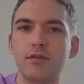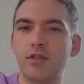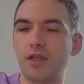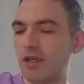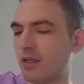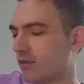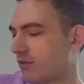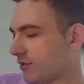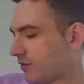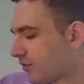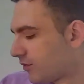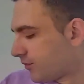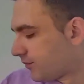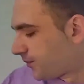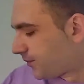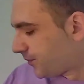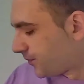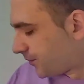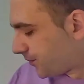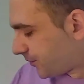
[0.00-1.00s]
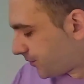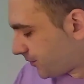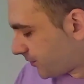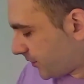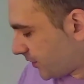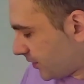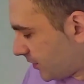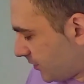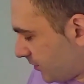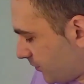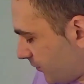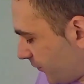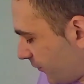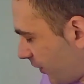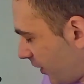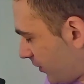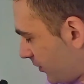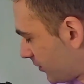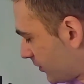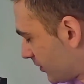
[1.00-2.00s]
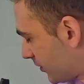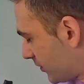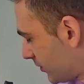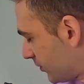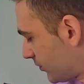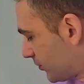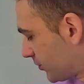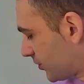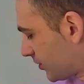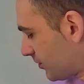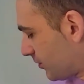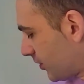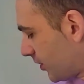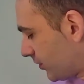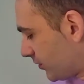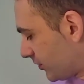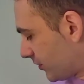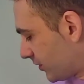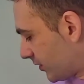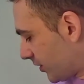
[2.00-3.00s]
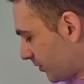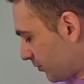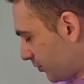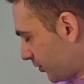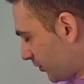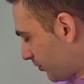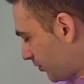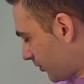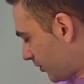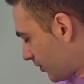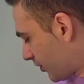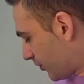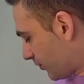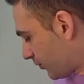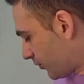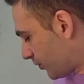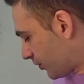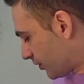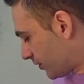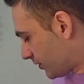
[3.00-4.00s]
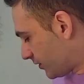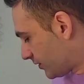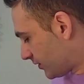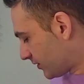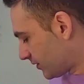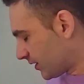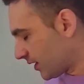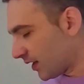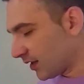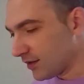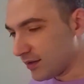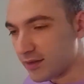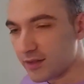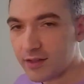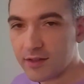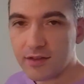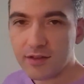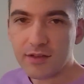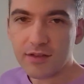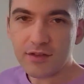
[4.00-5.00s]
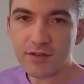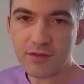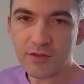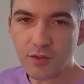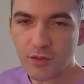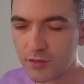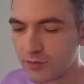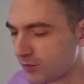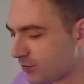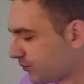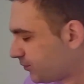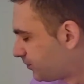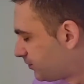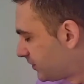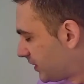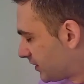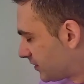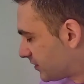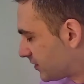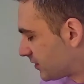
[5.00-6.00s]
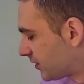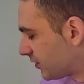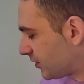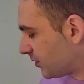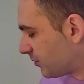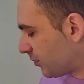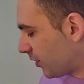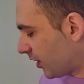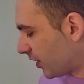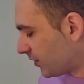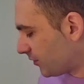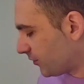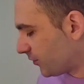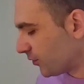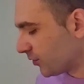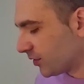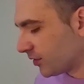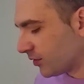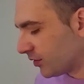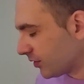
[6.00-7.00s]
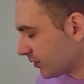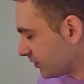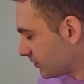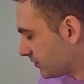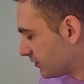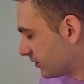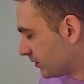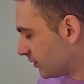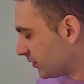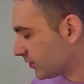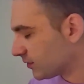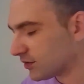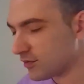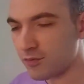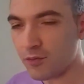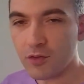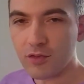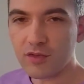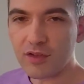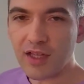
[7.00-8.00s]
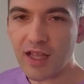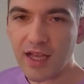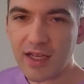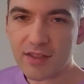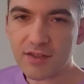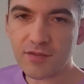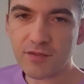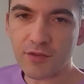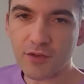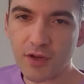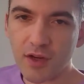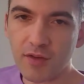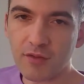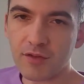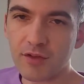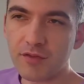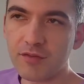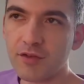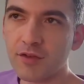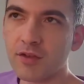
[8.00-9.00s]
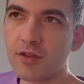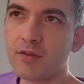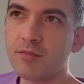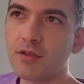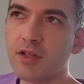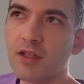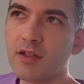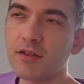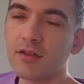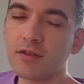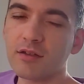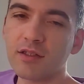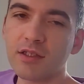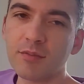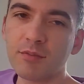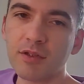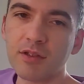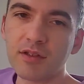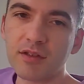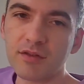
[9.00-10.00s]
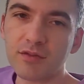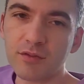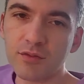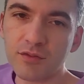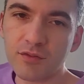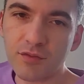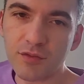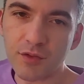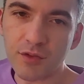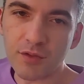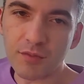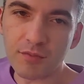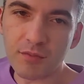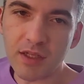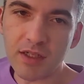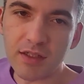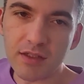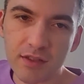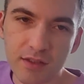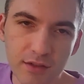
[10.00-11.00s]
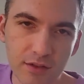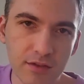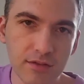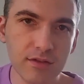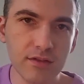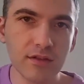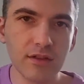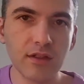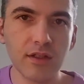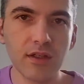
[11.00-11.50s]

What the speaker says: Yeah, so final conclusion about Purpleheart wood is that don't necessarily buy it for the looks. The looks won't last forever. If you're planning on keeping this oud for many years,